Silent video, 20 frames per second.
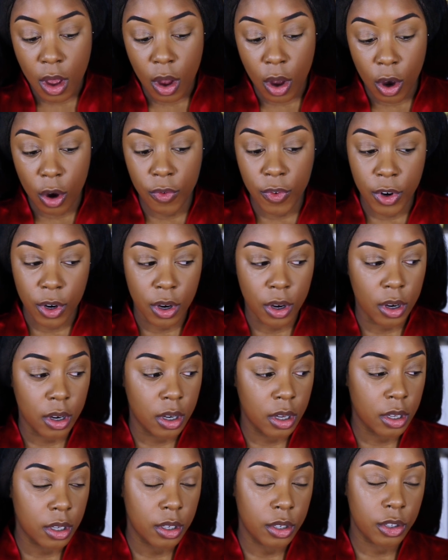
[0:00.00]
over
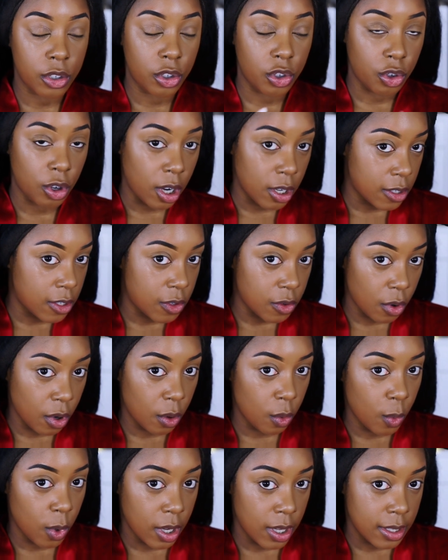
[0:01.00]

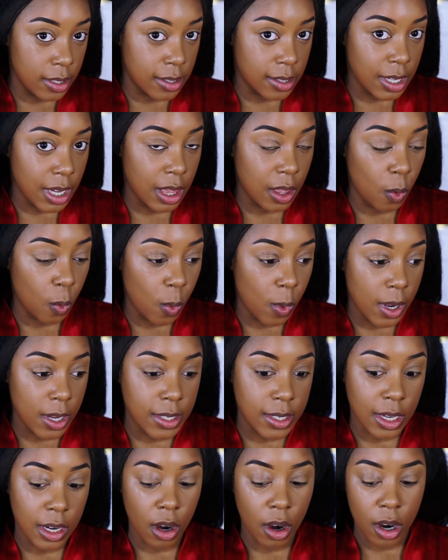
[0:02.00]
drugstore ones and the
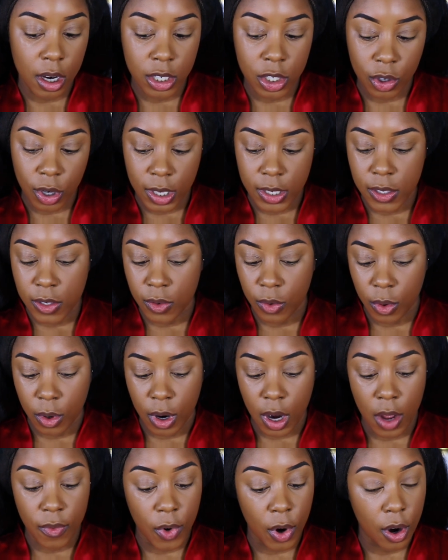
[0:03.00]
ones that are
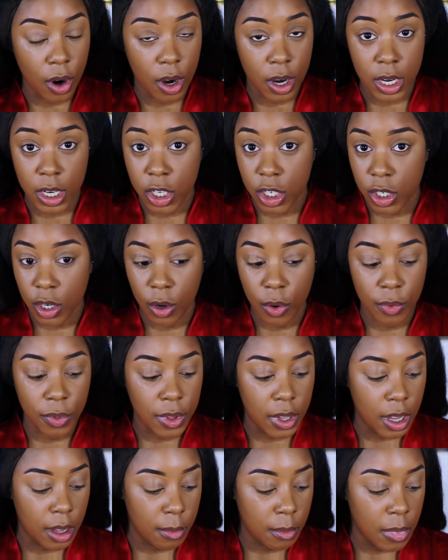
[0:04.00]
drugstore I've already shown
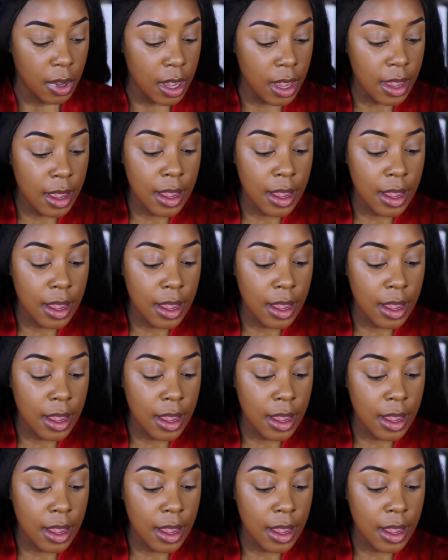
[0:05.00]
them